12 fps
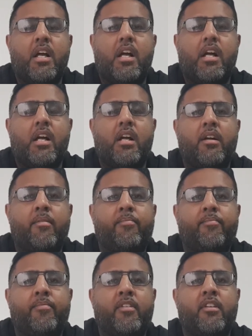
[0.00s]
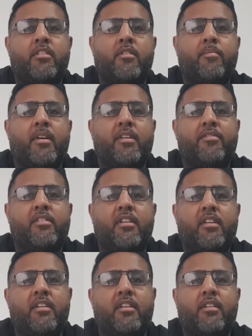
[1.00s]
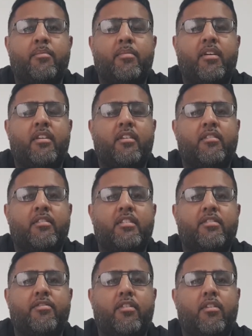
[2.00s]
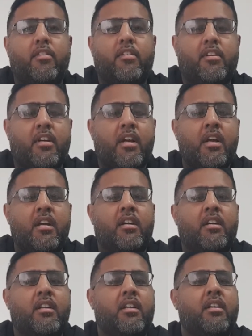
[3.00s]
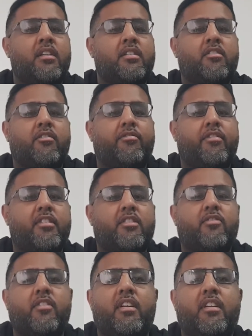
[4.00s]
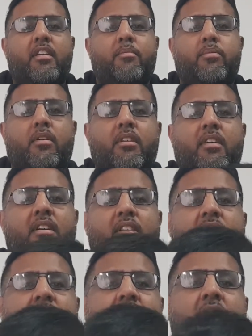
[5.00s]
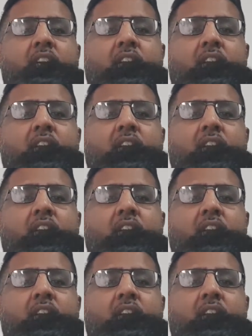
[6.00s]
um, as you may have seen at the beginning of this vlog, a list of Israeli products